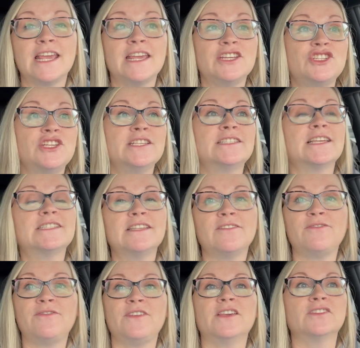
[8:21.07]
she says
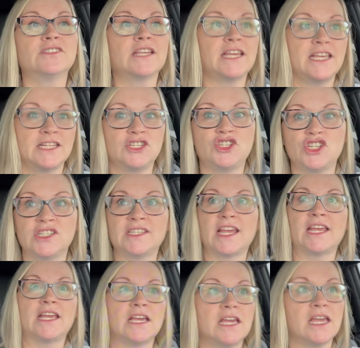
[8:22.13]
it feels like it's just
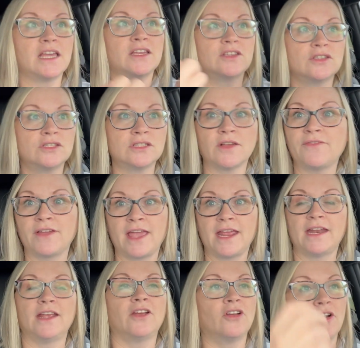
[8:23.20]
like
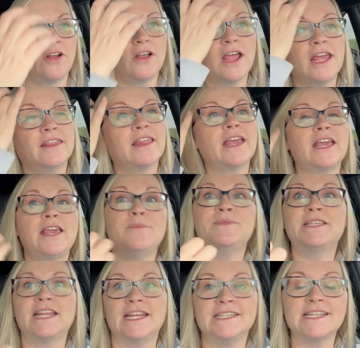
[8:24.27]
suffocating her, and like keeps
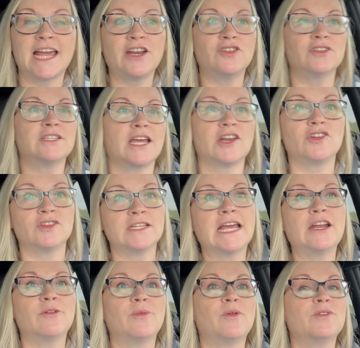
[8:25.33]
getting tighter and tighter and
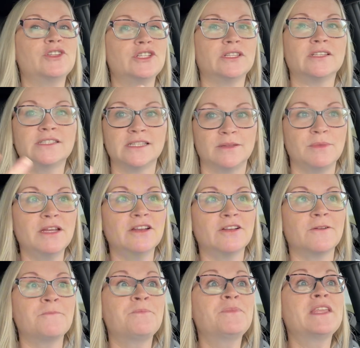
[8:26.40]
tighter. But when she looks in the
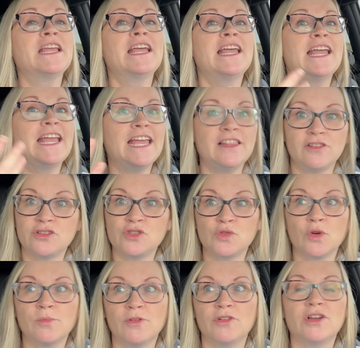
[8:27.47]
mirror, it looks
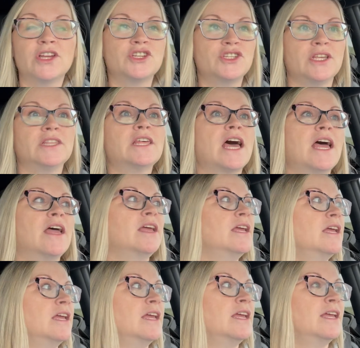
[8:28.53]
normal, because she's like,
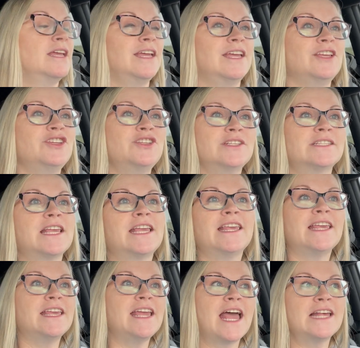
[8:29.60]

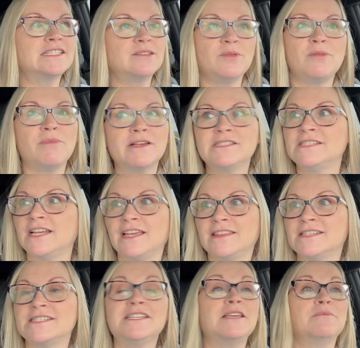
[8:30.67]
it has to be busting at
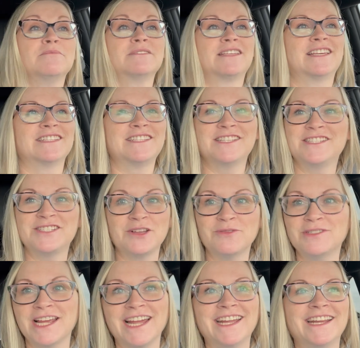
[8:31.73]
the seams because it's so
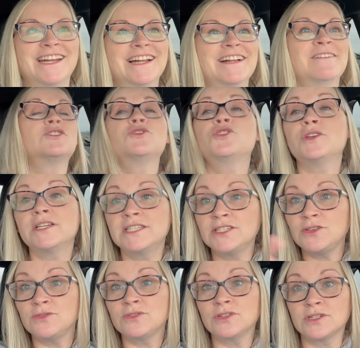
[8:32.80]
tight. So she
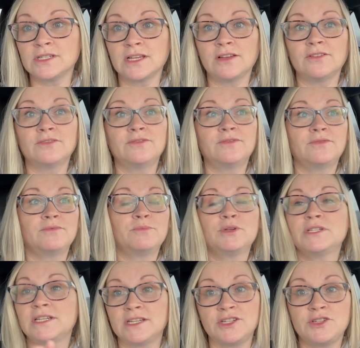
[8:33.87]
excused herself,
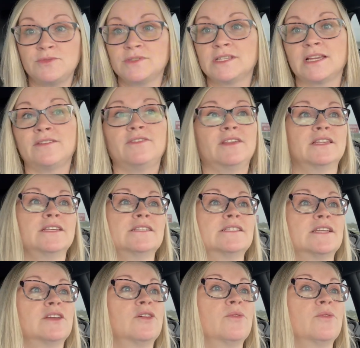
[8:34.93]
pretended she was like feeling sick or